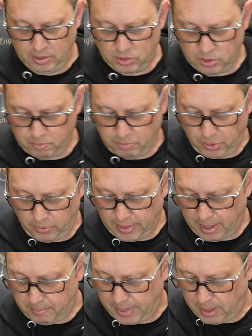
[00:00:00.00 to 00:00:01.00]
just move
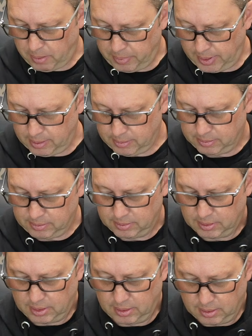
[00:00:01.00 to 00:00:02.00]
that about a bit.
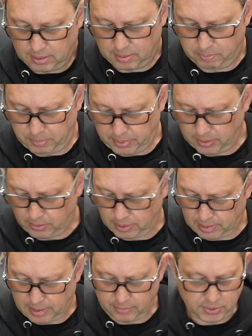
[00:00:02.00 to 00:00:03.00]

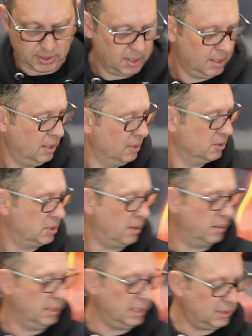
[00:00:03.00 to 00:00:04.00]
Gloves.
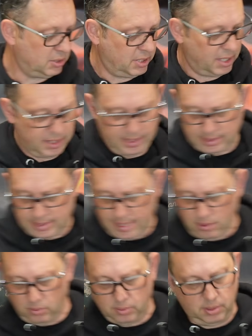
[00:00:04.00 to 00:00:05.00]
So let's turn this
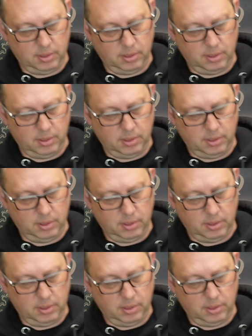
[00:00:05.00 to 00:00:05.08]
out.